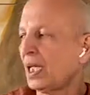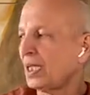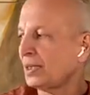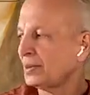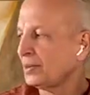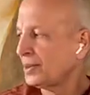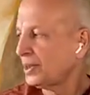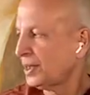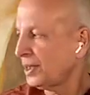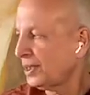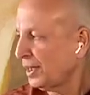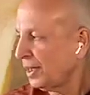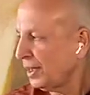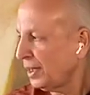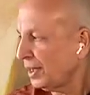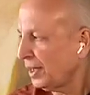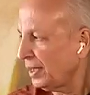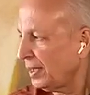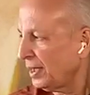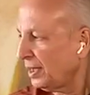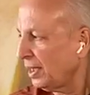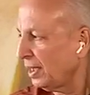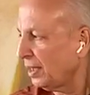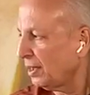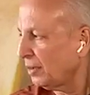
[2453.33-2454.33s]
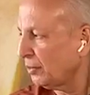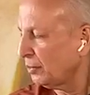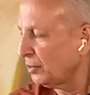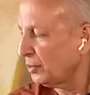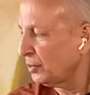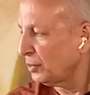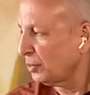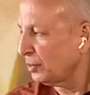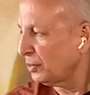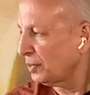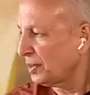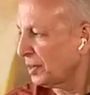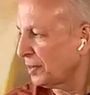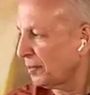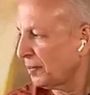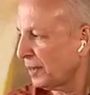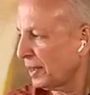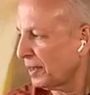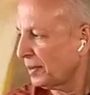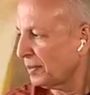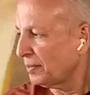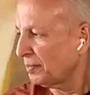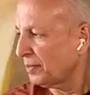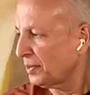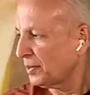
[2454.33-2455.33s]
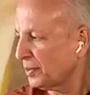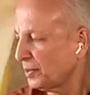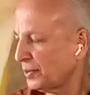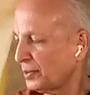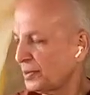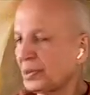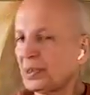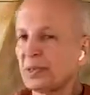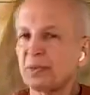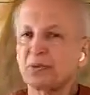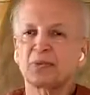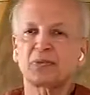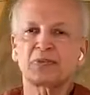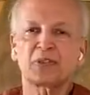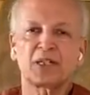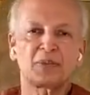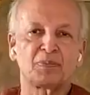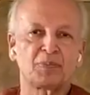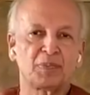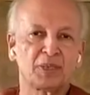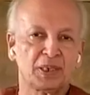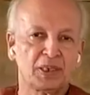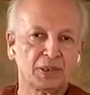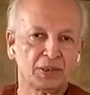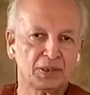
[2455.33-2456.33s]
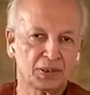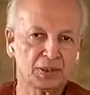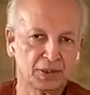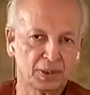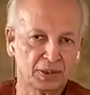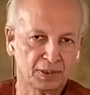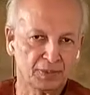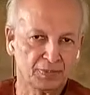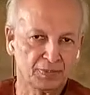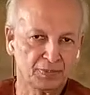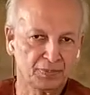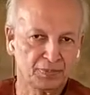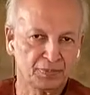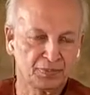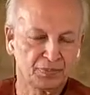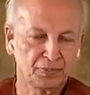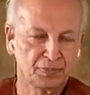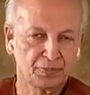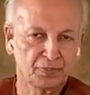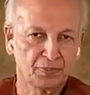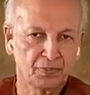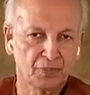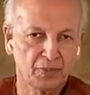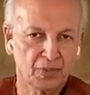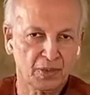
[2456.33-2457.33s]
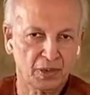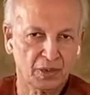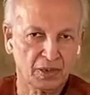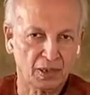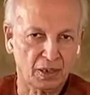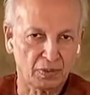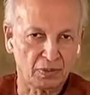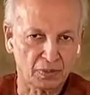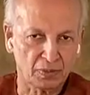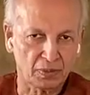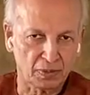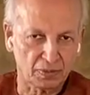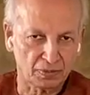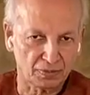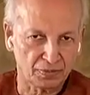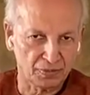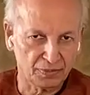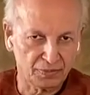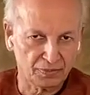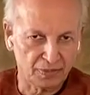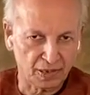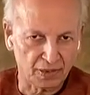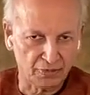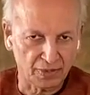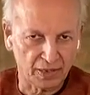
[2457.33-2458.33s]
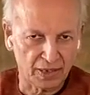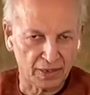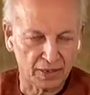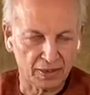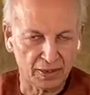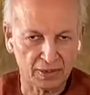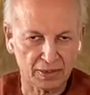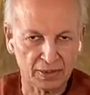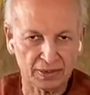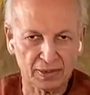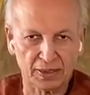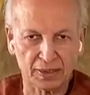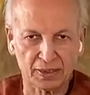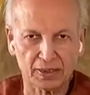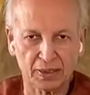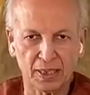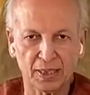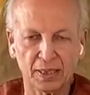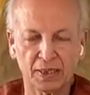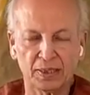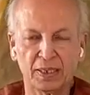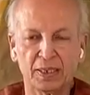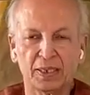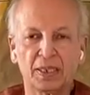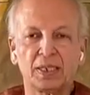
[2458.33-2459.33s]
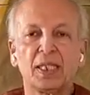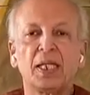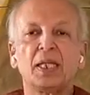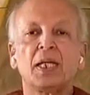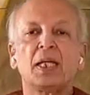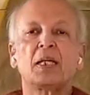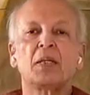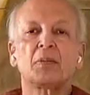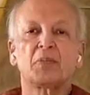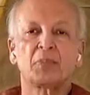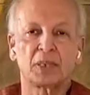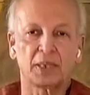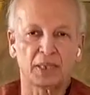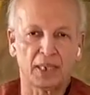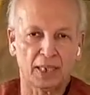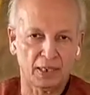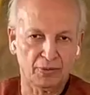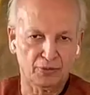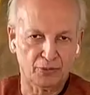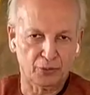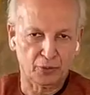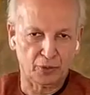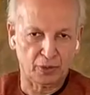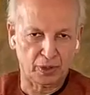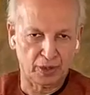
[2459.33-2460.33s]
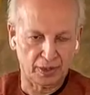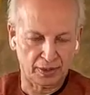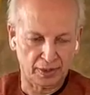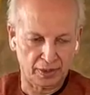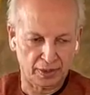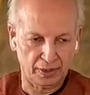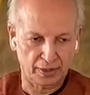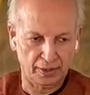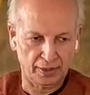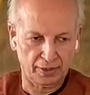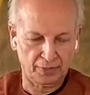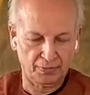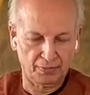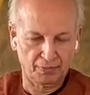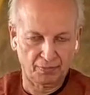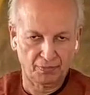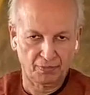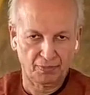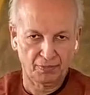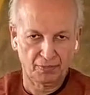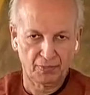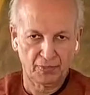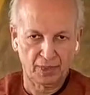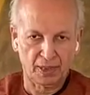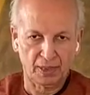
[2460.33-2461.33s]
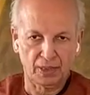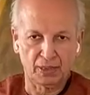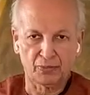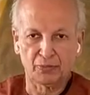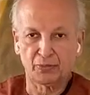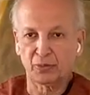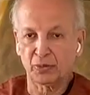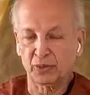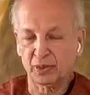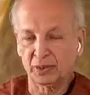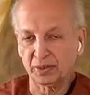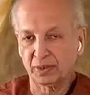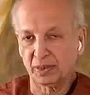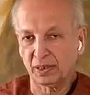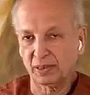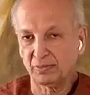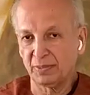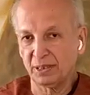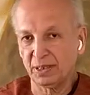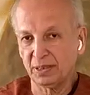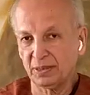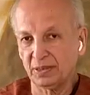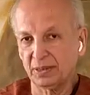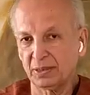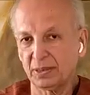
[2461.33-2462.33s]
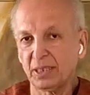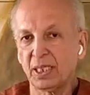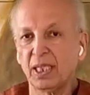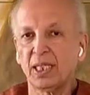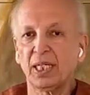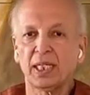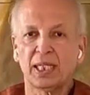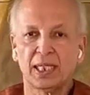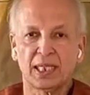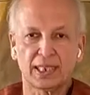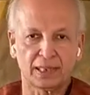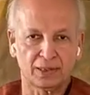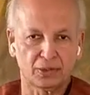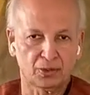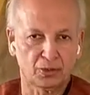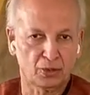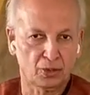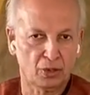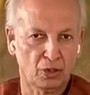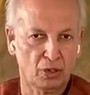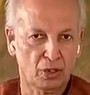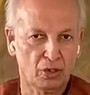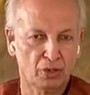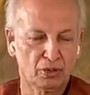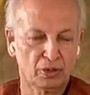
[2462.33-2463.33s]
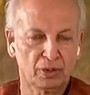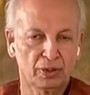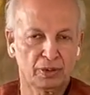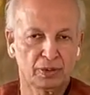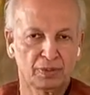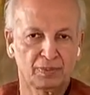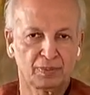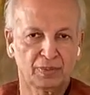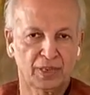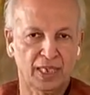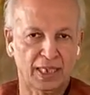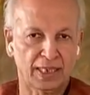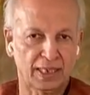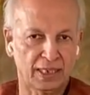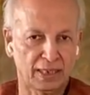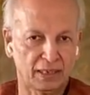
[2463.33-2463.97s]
Generally, we do it about between 3 to 5 minutes, the count of 500, 600, but effortlessly. And effortlessly means I can talk, I can